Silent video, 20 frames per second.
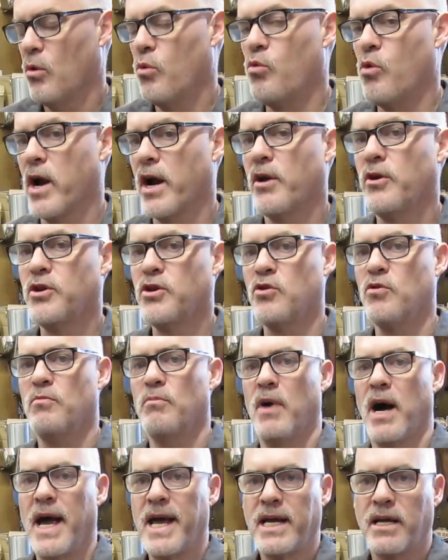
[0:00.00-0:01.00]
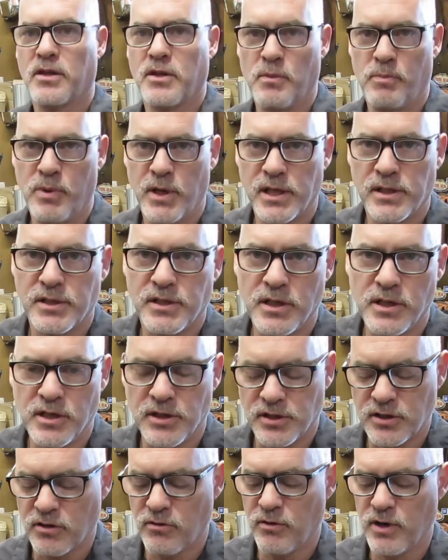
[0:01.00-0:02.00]
where you mic the piston
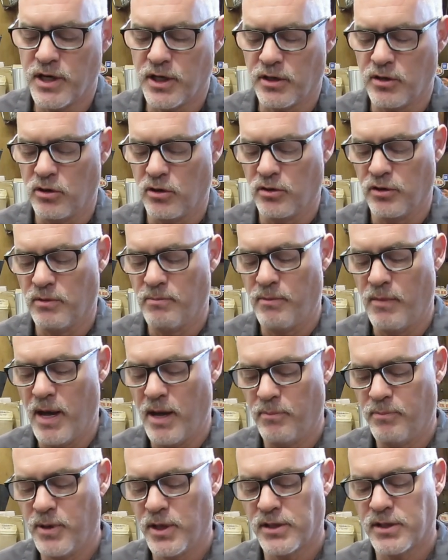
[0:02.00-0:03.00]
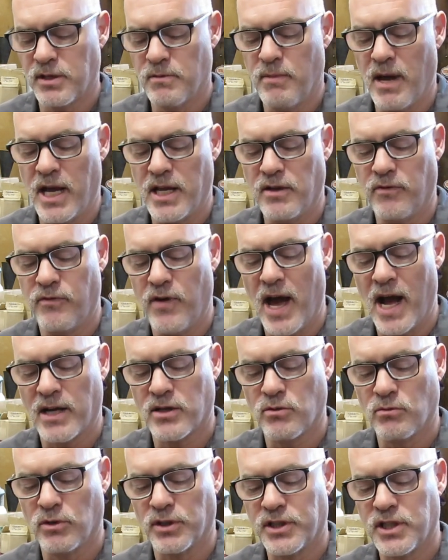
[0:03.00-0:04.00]
is critical. The piston
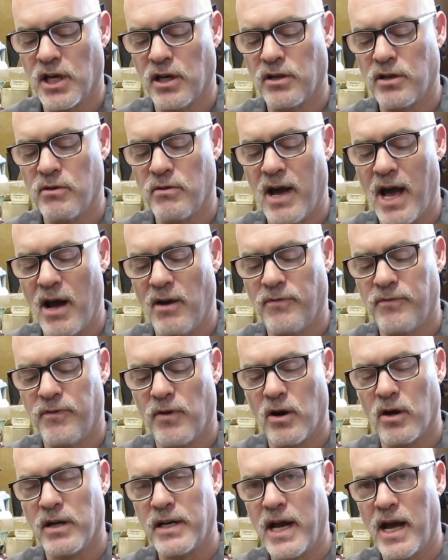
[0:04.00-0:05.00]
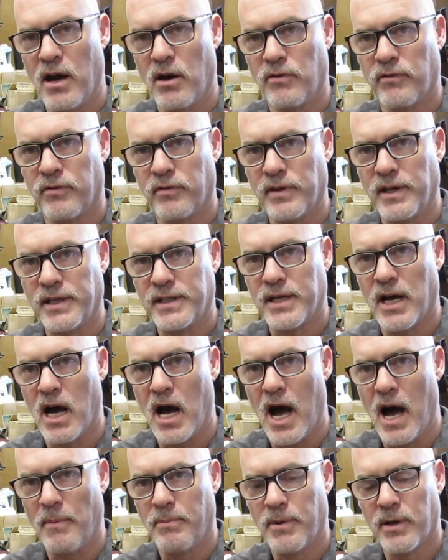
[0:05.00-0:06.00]
manufacturer will tell you how far down from the
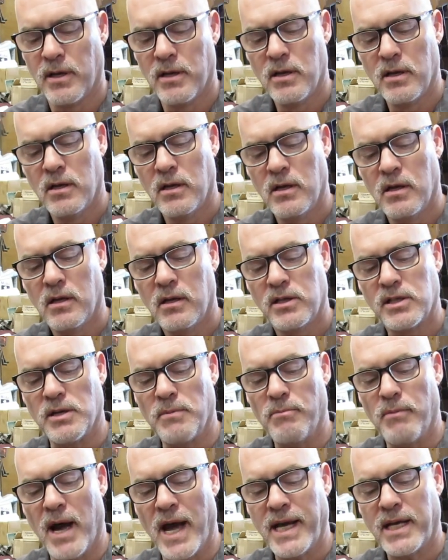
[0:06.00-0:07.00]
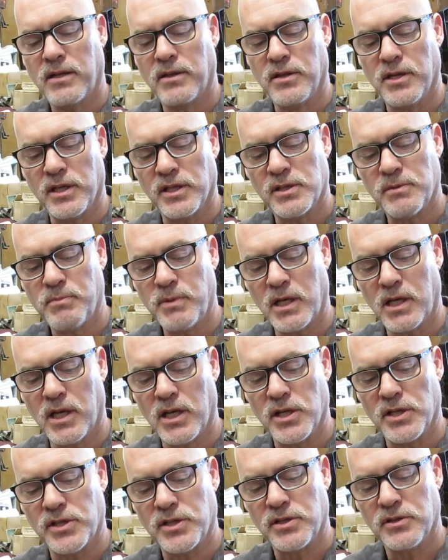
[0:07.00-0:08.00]
top to mic this,
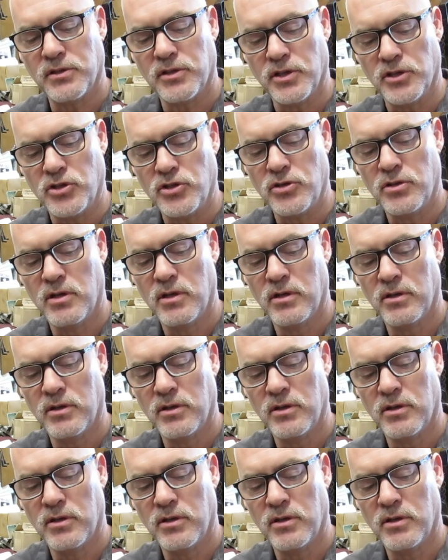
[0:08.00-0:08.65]
because the